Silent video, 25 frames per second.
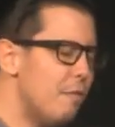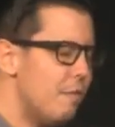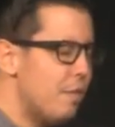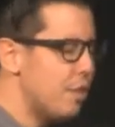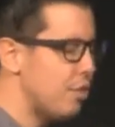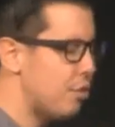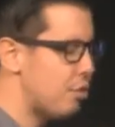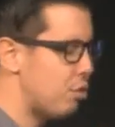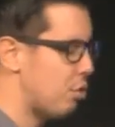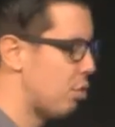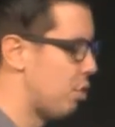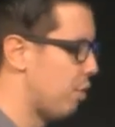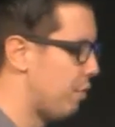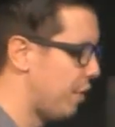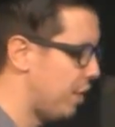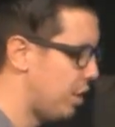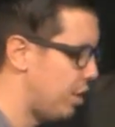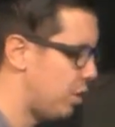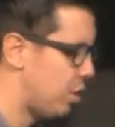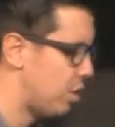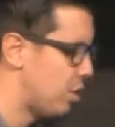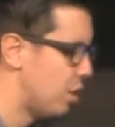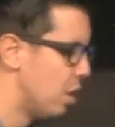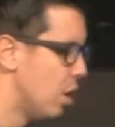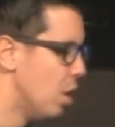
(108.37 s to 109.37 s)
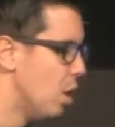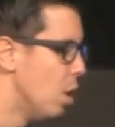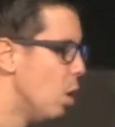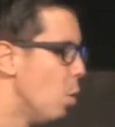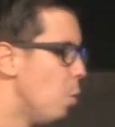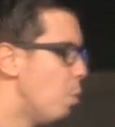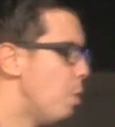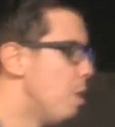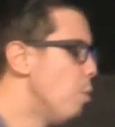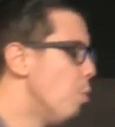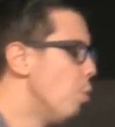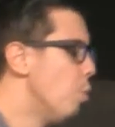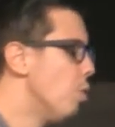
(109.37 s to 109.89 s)
this service,
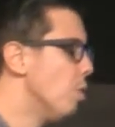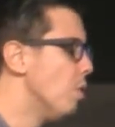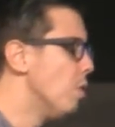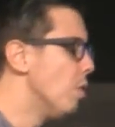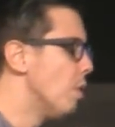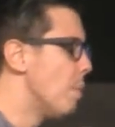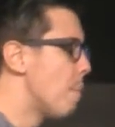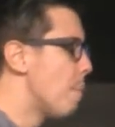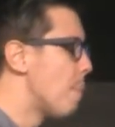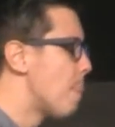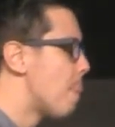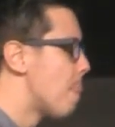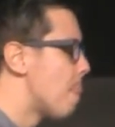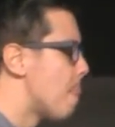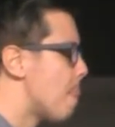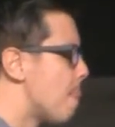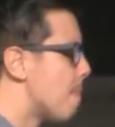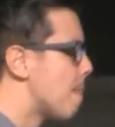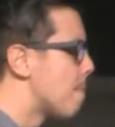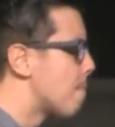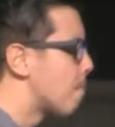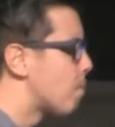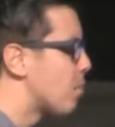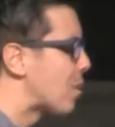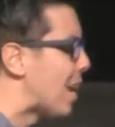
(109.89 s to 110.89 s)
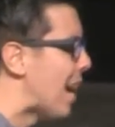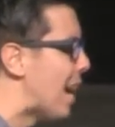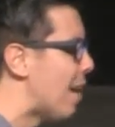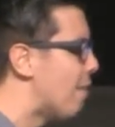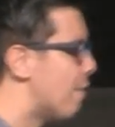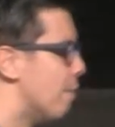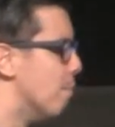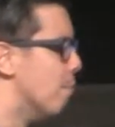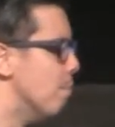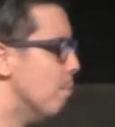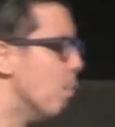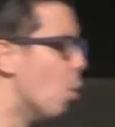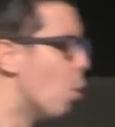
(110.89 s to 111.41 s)
we will have
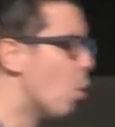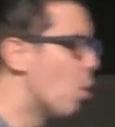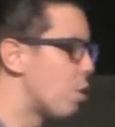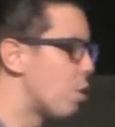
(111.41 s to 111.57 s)
more